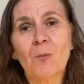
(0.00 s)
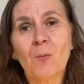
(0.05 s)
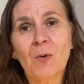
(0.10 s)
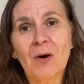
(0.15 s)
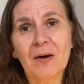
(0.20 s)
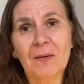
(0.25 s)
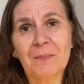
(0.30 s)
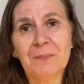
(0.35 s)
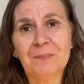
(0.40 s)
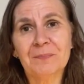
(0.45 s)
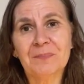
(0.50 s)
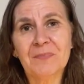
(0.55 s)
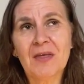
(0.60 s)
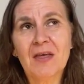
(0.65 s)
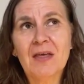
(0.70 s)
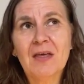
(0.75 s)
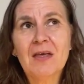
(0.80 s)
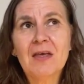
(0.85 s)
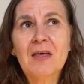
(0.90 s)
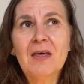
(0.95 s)
Well,
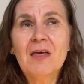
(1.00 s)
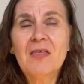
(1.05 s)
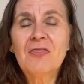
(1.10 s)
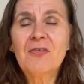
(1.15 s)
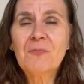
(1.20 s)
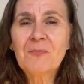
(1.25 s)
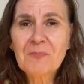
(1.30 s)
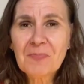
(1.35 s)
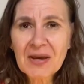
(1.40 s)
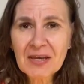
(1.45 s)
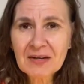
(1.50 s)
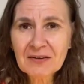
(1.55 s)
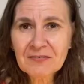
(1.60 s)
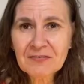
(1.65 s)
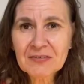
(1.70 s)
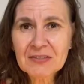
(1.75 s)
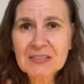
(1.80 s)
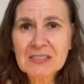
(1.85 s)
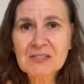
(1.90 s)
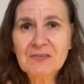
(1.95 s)
the
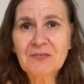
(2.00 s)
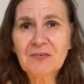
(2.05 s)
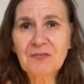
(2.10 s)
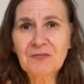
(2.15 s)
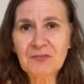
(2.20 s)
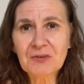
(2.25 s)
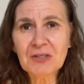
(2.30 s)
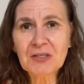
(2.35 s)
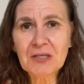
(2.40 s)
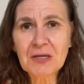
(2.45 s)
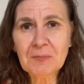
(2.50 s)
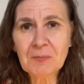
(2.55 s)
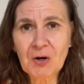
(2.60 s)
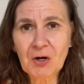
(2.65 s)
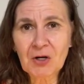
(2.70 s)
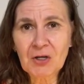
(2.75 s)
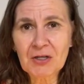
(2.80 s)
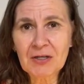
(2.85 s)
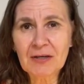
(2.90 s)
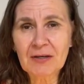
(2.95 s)
benefits of affiliate
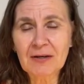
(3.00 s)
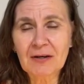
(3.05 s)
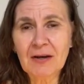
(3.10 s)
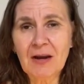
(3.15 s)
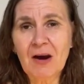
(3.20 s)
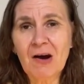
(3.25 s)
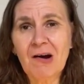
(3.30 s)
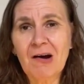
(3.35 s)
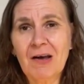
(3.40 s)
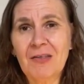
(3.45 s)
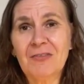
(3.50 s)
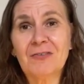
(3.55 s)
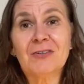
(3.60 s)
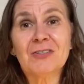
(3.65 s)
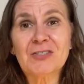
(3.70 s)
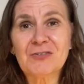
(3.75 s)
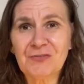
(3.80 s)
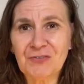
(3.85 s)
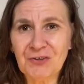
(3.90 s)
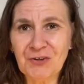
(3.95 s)
marketing,
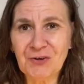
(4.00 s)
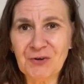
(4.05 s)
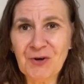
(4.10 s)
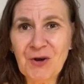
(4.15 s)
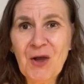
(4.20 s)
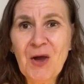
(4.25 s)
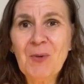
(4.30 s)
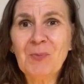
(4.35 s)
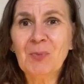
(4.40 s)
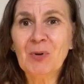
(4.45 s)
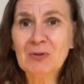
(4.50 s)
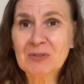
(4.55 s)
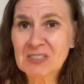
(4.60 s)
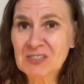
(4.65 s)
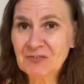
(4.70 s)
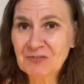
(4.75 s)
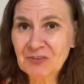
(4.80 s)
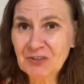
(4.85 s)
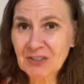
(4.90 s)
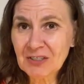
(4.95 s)
there's a few. Most
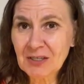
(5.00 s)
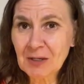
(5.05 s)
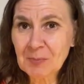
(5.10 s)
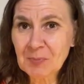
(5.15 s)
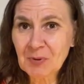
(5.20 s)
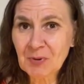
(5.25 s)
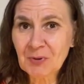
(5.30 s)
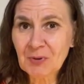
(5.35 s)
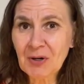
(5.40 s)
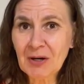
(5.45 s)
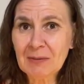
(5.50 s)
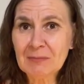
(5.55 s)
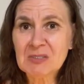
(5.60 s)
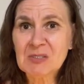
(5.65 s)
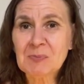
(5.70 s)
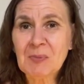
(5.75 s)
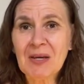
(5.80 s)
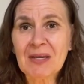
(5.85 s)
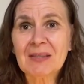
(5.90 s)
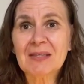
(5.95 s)
affiliate
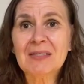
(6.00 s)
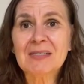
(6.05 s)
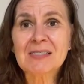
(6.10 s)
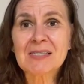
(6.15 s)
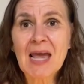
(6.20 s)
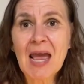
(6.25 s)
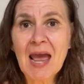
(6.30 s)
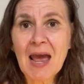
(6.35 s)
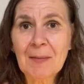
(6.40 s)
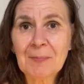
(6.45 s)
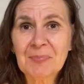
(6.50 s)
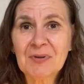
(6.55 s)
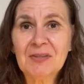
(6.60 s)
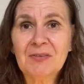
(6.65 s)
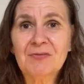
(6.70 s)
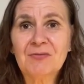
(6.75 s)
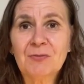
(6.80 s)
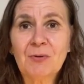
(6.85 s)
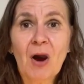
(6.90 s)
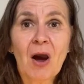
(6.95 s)
programs make things
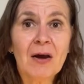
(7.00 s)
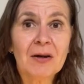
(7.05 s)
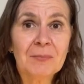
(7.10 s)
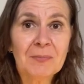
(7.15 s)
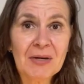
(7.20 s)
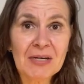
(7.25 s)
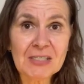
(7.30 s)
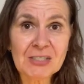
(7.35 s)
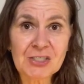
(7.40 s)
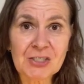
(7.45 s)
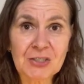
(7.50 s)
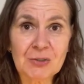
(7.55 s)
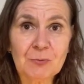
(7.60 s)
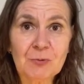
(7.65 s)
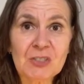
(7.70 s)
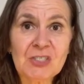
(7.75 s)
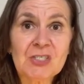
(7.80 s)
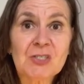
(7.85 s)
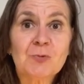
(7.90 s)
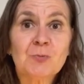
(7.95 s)
happen through automation,
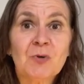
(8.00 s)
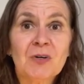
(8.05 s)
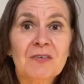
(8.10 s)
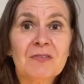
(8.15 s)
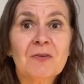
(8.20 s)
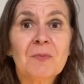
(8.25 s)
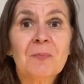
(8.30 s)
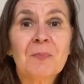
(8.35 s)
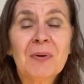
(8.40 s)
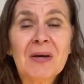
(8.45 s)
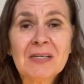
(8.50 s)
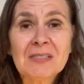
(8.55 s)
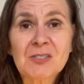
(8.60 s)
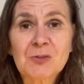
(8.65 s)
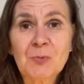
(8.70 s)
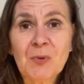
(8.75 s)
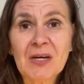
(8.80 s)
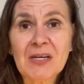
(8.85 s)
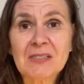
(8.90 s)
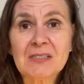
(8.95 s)
which is one of the
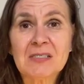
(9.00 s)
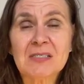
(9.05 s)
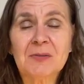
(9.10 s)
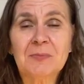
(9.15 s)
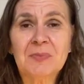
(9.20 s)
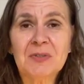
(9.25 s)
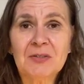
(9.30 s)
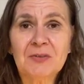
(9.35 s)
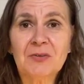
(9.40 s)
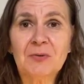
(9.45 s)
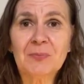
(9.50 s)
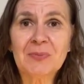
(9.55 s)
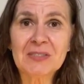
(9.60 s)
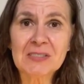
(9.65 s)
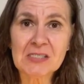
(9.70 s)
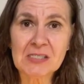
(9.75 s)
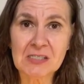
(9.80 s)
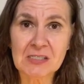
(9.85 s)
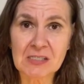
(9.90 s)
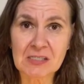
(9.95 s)
best ways to build their
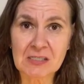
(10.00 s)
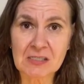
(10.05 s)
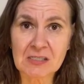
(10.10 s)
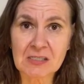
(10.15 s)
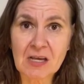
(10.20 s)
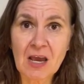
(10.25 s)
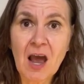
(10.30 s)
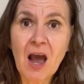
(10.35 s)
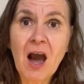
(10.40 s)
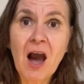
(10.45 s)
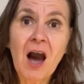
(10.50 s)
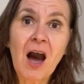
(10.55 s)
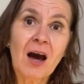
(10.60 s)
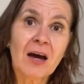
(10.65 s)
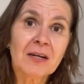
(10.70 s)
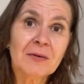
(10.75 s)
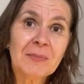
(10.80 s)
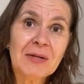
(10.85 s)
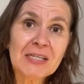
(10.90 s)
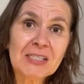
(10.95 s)
businesses.
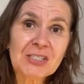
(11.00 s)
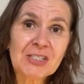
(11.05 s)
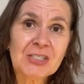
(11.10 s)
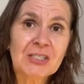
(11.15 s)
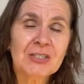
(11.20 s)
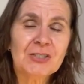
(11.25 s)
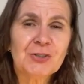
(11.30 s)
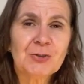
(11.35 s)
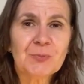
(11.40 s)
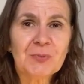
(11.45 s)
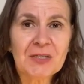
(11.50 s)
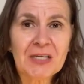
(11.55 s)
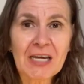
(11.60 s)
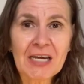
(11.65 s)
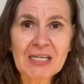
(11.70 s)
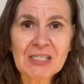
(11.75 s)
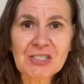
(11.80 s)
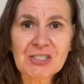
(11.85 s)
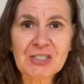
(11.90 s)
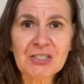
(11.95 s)
Automation and
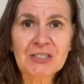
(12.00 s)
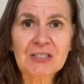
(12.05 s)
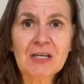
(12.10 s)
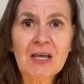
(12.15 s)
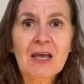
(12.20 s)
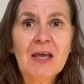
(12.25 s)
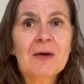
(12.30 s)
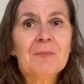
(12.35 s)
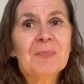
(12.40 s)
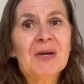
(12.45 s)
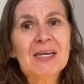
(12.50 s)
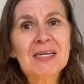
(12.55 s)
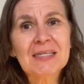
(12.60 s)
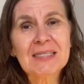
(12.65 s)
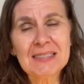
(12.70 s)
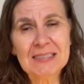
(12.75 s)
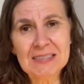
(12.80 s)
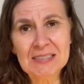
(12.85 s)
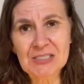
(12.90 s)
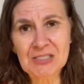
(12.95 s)
duplication make
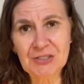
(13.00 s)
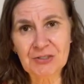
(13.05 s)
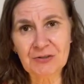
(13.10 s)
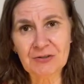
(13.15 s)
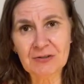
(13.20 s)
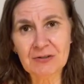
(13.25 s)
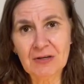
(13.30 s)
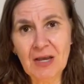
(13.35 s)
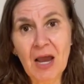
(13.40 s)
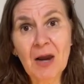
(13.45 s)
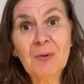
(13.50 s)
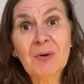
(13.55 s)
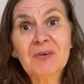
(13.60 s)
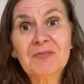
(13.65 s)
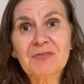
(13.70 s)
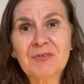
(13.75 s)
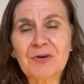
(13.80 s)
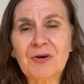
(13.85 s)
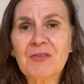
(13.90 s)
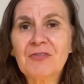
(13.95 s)
it easier.
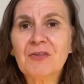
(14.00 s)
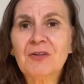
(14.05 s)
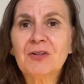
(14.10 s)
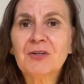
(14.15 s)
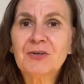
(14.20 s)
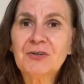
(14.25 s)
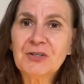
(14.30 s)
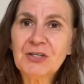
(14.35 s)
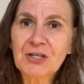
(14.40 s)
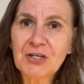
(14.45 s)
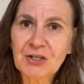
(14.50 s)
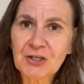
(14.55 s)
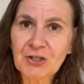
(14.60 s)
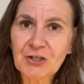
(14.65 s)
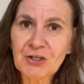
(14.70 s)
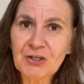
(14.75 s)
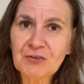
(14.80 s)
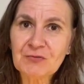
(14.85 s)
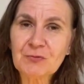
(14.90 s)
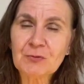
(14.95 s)
However, the learning
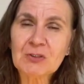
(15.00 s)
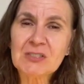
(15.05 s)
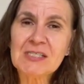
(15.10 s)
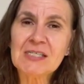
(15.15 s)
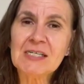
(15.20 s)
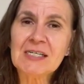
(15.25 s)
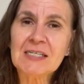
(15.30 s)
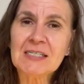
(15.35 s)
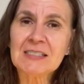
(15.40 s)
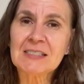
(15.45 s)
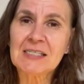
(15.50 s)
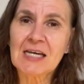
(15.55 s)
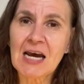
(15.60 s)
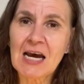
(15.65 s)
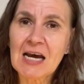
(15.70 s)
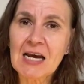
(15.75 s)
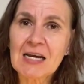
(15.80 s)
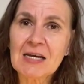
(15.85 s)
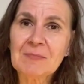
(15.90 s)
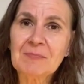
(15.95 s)
curve will take
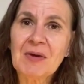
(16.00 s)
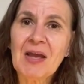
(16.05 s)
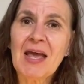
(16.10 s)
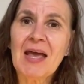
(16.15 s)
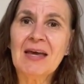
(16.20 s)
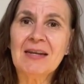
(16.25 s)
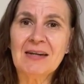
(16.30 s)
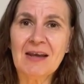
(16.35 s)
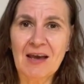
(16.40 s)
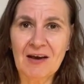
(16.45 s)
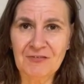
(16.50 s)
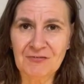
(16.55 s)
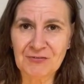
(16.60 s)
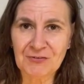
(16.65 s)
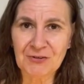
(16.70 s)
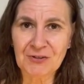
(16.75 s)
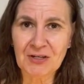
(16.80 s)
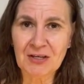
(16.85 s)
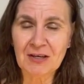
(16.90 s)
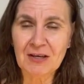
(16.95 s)
time and effort.